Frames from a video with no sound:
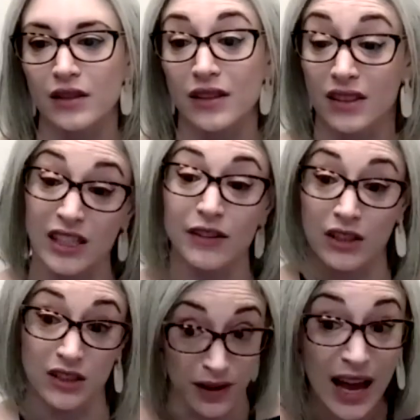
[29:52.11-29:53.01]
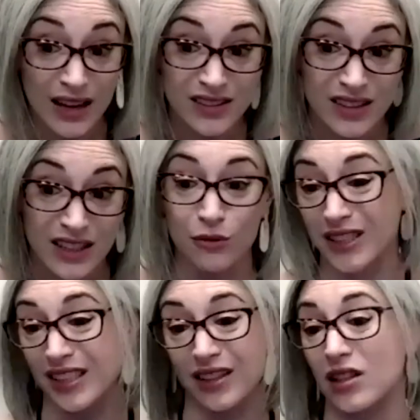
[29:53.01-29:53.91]
sleeveless vest that you
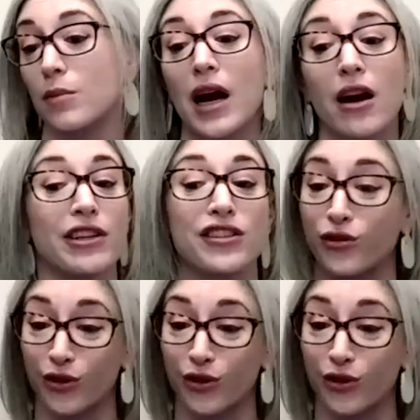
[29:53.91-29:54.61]
would see that the Pirates or